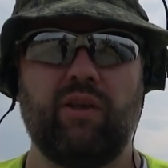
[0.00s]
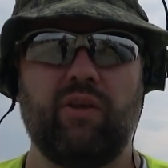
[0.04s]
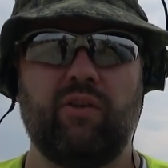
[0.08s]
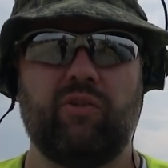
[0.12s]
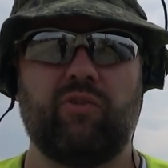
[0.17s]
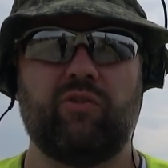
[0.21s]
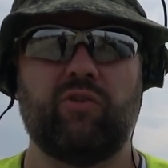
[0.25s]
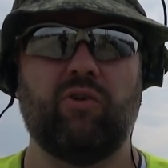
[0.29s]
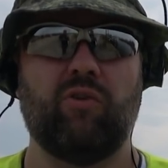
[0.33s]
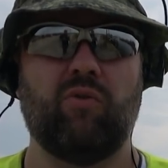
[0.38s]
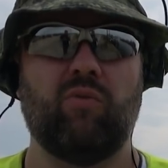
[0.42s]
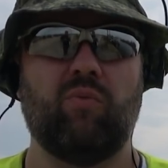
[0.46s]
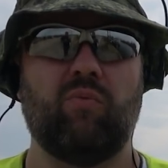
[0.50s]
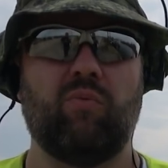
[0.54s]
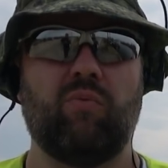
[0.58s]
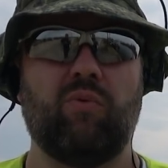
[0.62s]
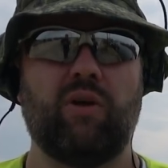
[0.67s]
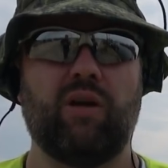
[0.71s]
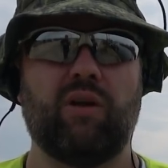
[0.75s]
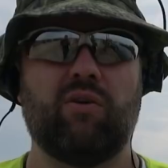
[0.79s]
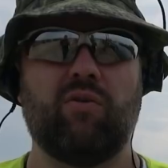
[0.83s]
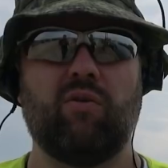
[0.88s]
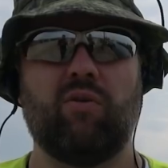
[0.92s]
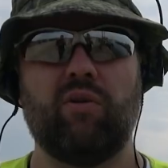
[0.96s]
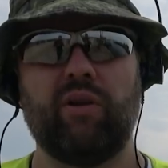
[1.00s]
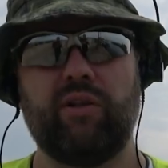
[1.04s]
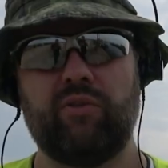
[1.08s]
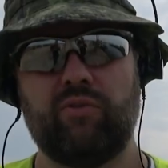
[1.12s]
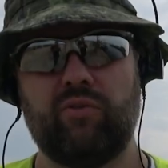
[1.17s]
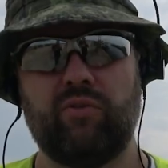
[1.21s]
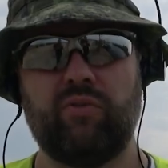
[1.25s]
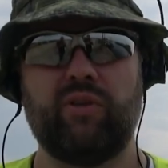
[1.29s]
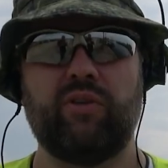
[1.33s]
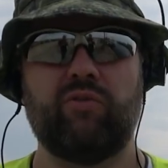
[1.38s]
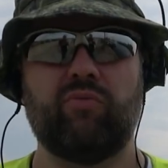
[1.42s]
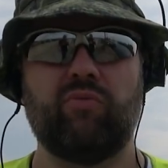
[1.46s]
So according
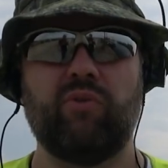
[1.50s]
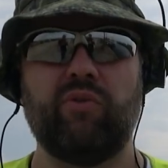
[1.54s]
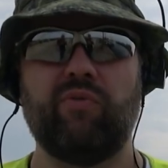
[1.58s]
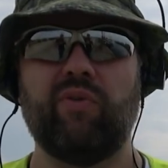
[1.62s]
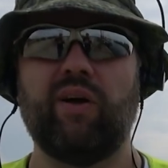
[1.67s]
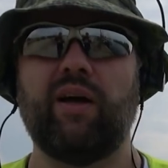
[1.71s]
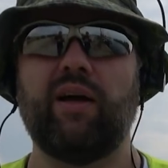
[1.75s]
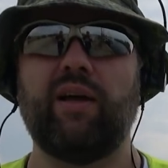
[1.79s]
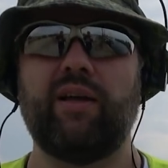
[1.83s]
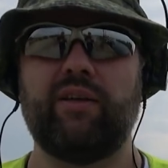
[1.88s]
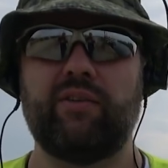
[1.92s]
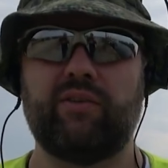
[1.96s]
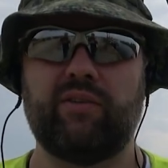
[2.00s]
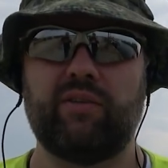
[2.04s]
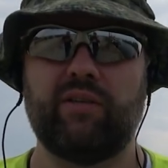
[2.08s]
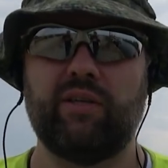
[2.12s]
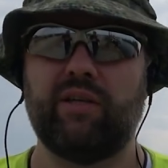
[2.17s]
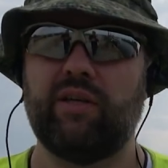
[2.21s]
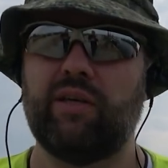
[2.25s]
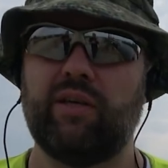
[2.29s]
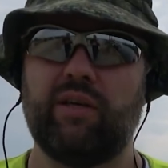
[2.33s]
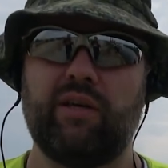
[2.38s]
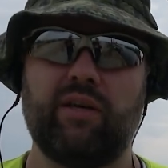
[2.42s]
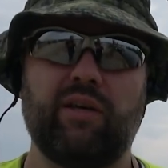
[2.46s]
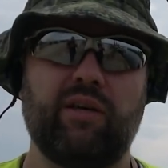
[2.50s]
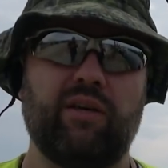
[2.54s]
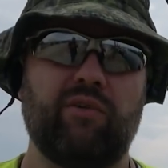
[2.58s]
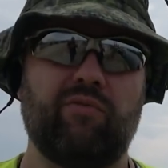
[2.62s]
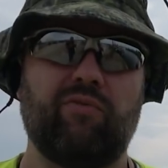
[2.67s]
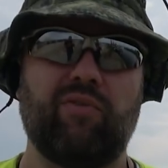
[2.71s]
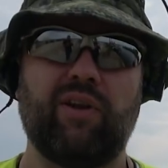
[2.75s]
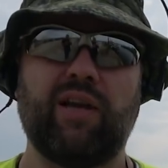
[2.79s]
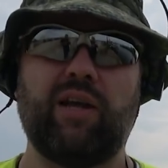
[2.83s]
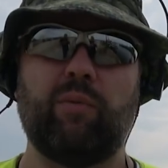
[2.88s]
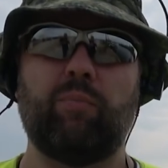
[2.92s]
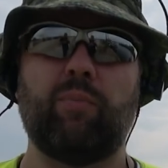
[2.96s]
to this revised
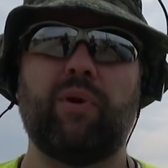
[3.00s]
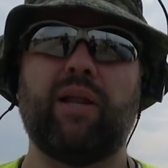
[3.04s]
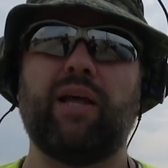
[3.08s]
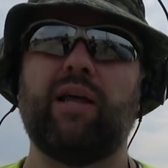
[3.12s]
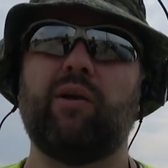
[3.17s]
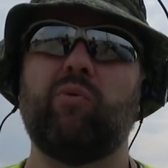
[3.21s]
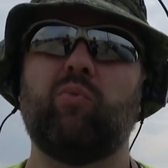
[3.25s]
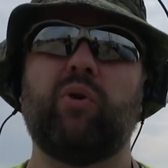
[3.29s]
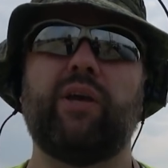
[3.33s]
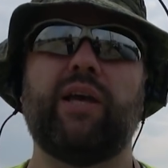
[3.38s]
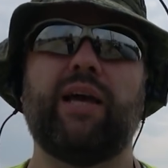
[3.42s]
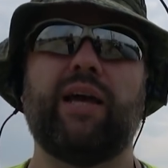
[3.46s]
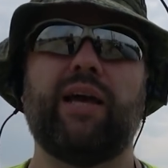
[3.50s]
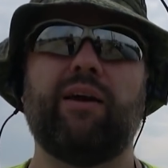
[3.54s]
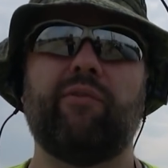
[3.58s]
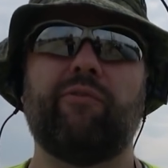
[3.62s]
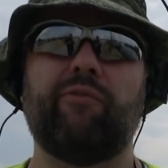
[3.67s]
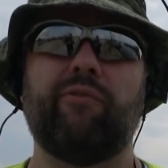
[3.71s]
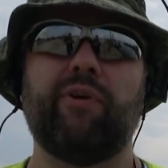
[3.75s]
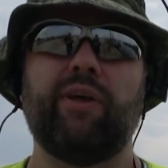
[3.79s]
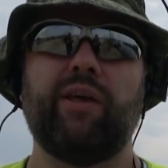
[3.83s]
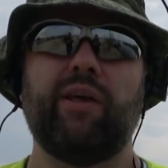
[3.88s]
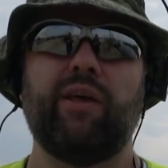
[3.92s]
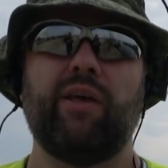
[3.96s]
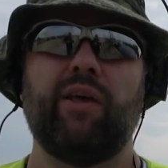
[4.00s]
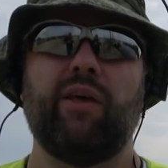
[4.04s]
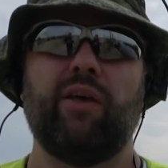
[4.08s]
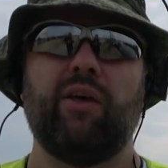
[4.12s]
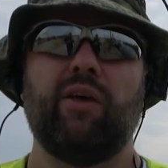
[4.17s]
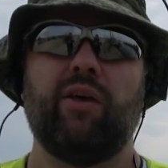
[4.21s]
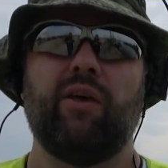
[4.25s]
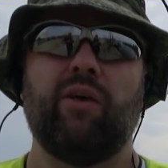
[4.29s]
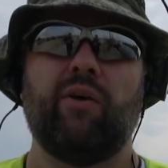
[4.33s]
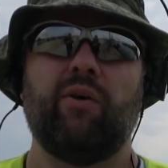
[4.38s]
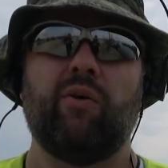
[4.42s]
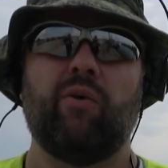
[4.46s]
flight plan we have,
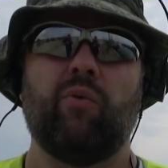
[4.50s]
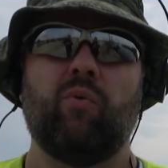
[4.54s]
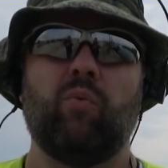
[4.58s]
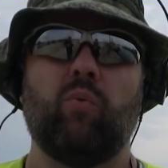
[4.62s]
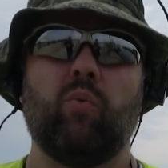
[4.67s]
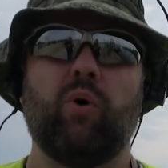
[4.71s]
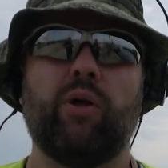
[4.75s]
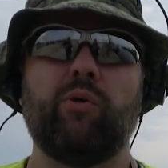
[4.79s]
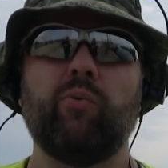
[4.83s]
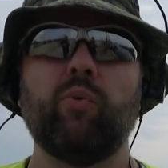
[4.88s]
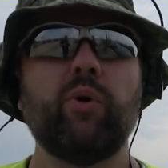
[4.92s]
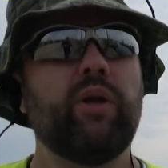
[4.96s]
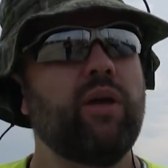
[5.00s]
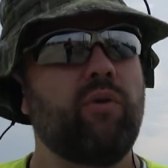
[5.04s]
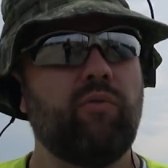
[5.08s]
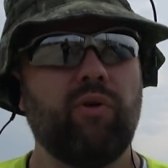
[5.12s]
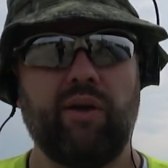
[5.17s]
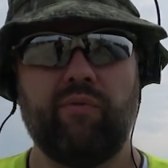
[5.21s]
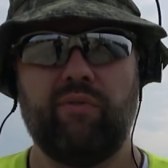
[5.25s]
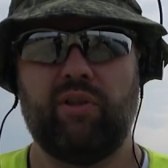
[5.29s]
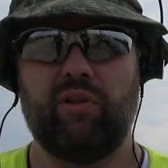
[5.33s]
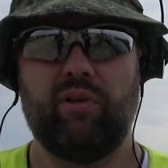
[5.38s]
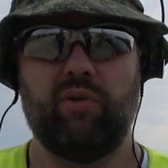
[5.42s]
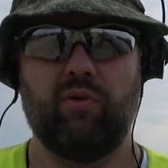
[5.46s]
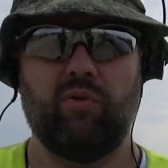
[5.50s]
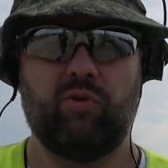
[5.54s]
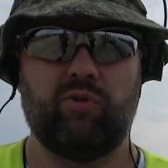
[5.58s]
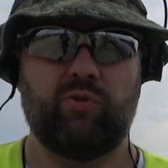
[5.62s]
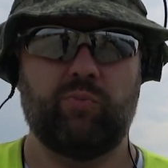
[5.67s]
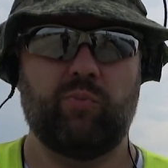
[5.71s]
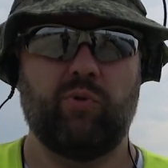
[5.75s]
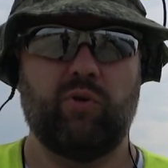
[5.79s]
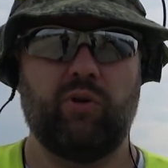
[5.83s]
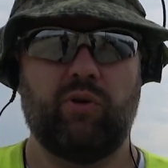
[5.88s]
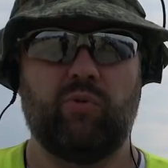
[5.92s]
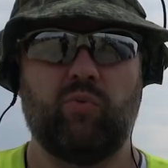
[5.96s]
when we arrive at the
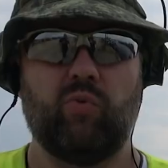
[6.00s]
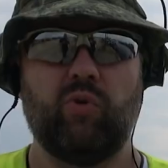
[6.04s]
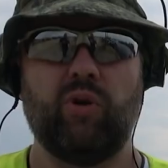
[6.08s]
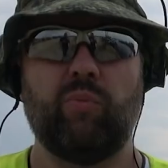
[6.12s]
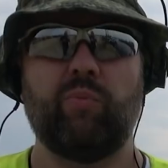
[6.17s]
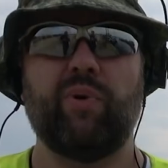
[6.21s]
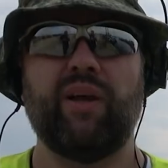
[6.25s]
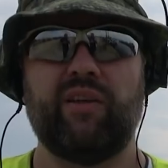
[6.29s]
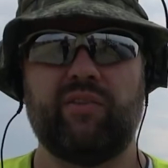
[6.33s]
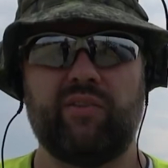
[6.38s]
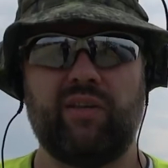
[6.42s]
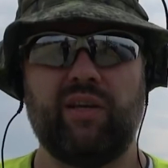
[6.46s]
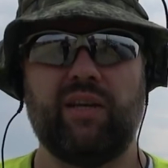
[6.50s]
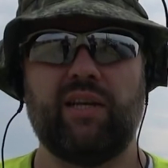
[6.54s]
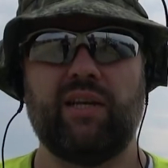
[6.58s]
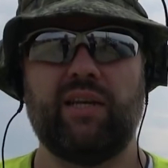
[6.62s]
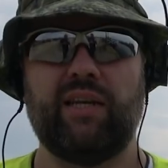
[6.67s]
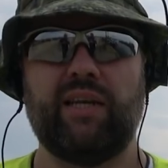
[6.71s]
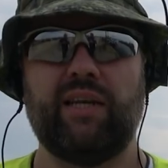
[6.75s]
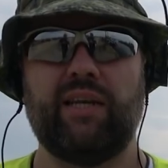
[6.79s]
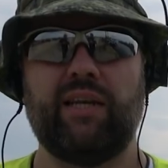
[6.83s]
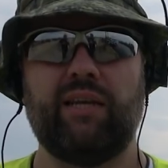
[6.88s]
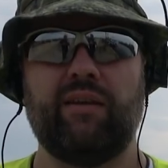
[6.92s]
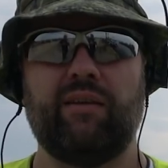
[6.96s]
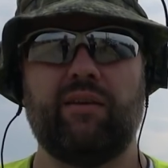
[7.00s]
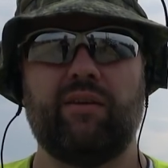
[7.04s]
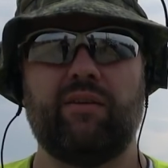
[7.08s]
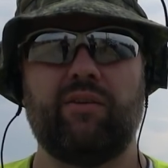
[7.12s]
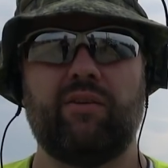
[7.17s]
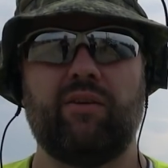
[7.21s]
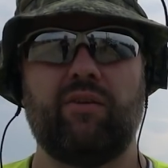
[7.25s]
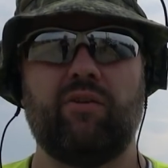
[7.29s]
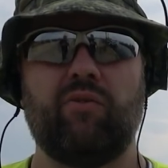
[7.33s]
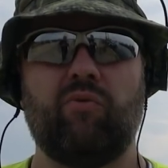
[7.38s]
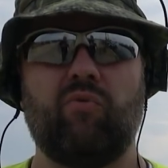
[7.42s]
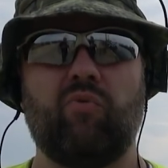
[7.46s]
launch point, we're basically
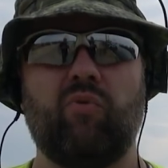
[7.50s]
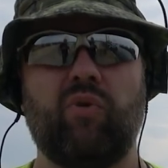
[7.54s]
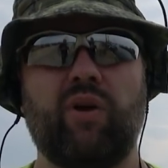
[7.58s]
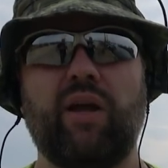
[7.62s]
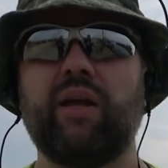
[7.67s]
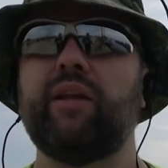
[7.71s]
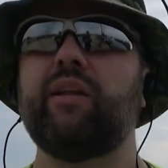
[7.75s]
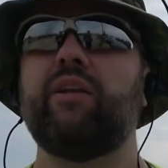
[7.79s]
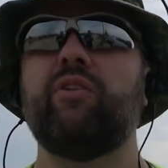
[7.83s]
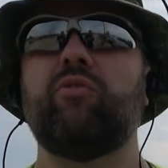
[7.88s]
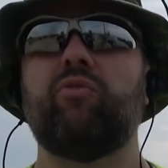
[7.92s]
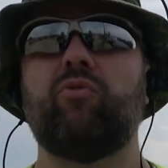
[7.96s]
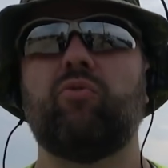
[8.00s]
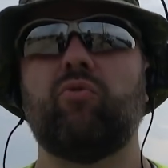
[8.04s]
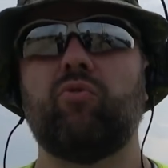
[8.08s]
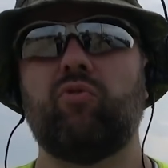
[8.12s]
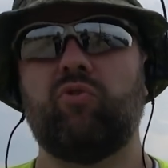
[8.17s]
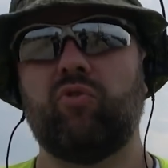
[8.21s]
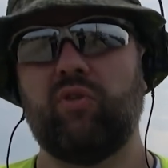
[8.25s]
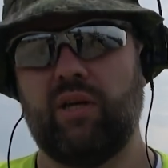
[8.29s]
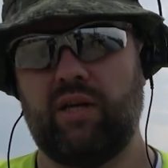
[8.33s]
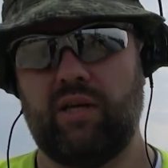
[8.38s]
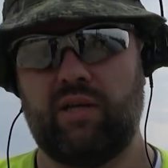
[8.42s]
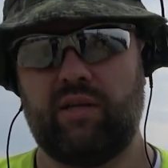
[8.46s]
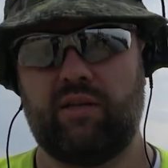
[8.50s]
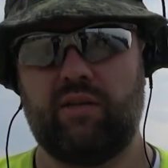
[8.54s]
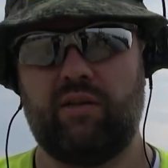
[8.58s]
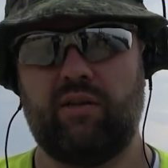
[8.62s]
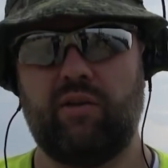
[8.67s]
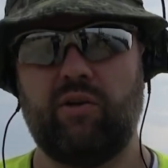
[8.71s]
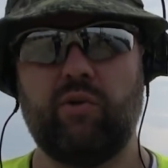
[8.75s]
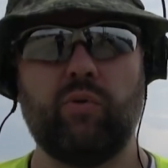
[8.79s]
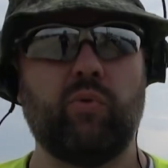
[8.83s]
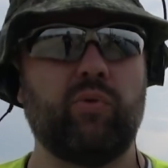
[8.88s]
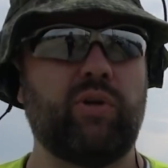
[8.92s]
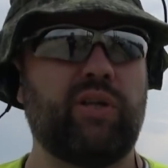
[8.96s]
ready to start
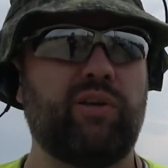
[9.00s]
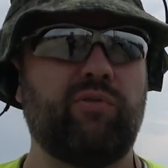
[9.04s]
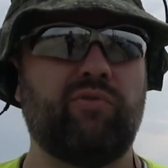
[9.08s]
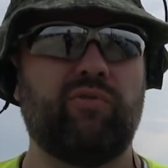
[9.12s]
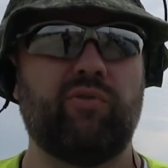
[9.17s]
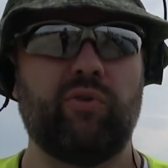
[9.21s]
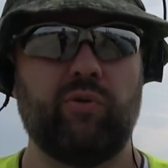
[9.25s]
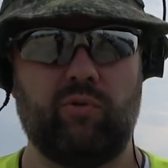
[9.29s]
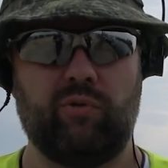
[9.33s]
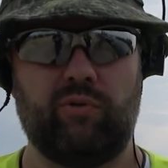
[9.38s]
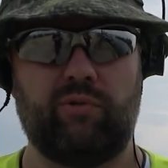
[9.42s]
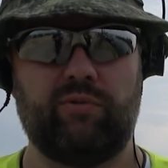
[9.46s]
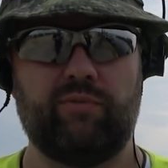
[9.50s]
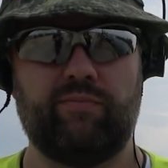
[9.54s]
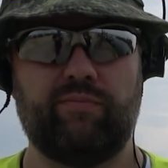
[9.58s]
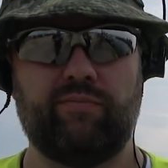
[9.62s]
loading fuel.